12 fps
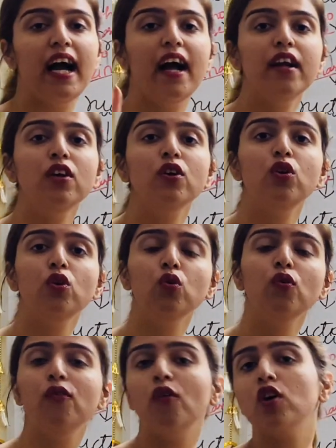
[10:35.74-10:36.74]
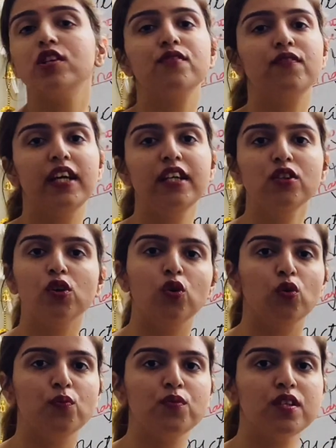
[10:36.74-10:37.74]
had two phosphate
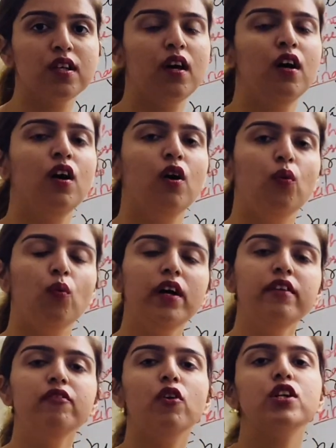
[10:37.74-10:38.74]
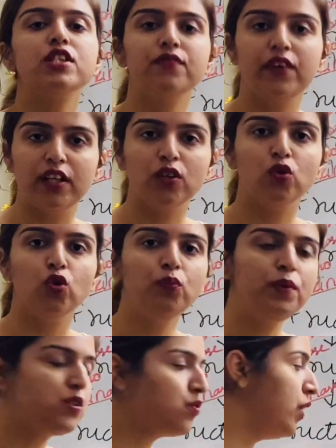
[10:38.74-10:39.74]
groups. One phosphate
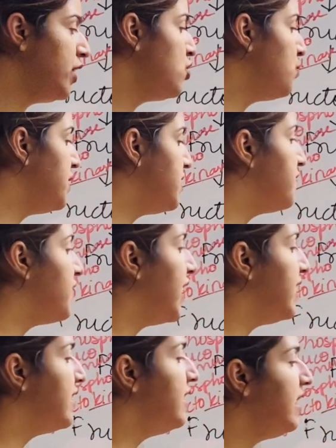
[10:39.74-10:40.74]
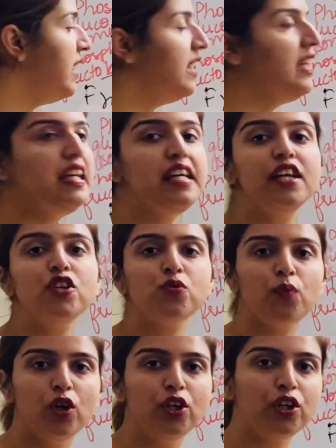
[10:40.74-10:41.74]
group is going to be divided in each
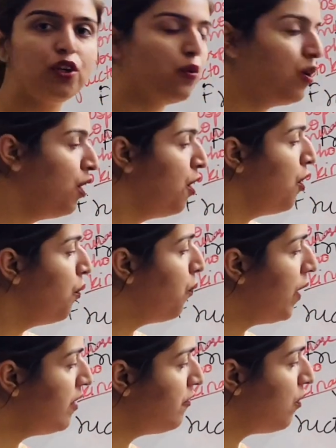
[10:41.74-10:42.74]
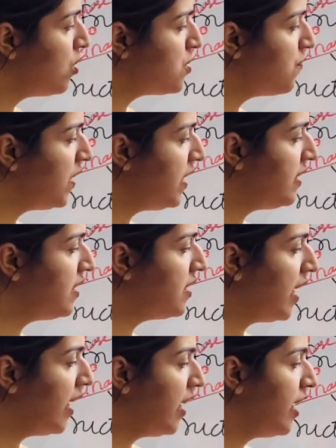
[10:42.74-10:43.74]
molecule. One phosphate in
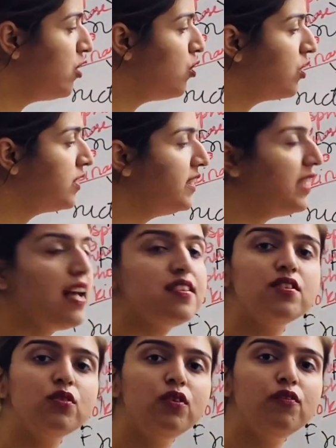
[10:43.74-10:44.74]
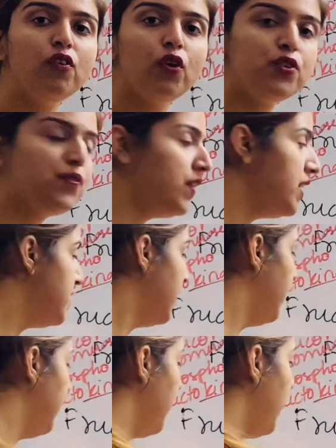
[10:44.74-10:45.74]
dihydroxyacetone phosphate
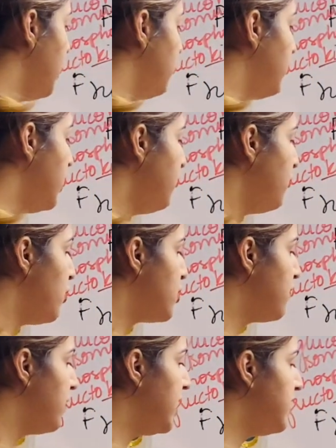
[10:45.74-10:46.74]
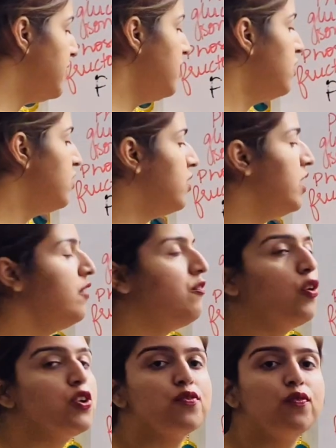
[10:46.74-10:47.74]
and one phosphate in
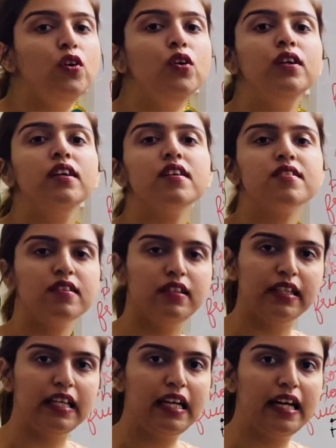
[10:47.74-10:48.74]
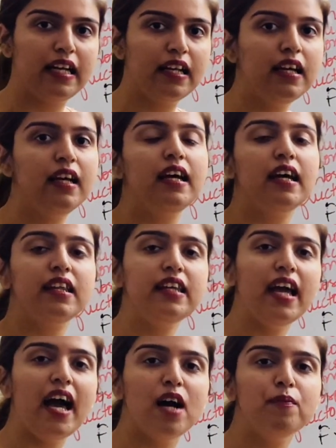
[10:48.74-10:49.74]
3-phosphoglyceraldehyde.
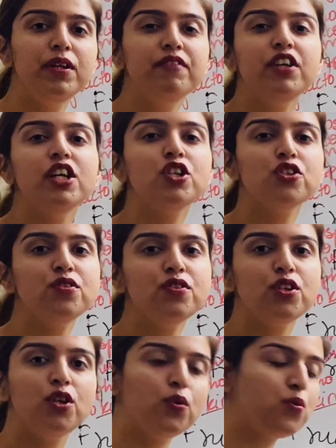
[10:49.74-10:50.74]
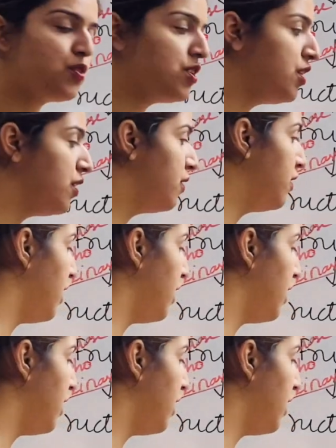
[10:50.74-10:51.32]
The abbreviations used here